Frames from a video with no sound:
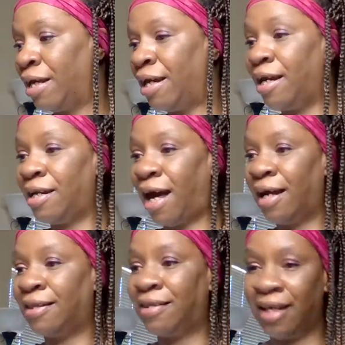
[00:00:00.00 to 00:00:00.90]
And
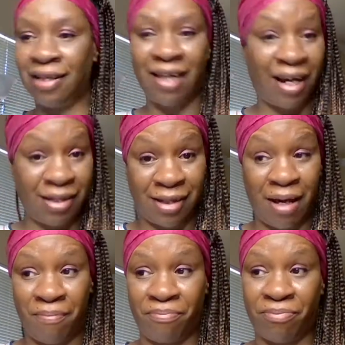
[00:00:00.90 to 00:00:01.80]
I think that is
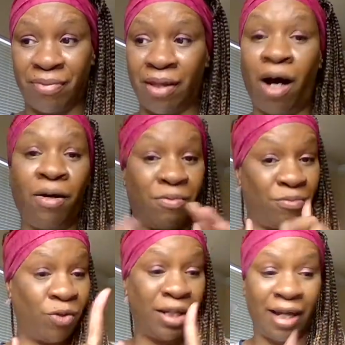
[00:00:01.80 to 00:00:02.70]
it. Oh,
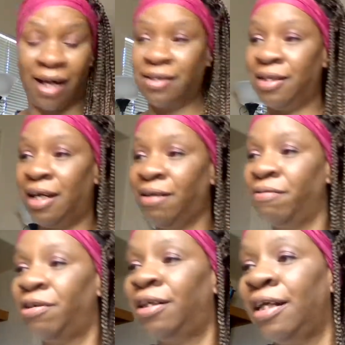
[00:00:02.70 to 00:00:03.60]
one last thing.
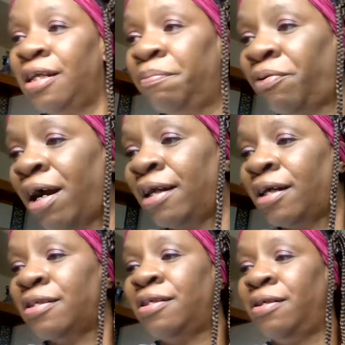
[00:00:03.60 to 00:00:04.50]
Cleaning
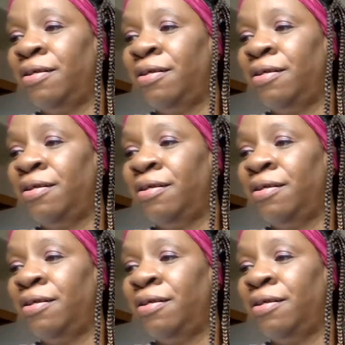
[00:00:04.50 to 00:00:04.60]
products.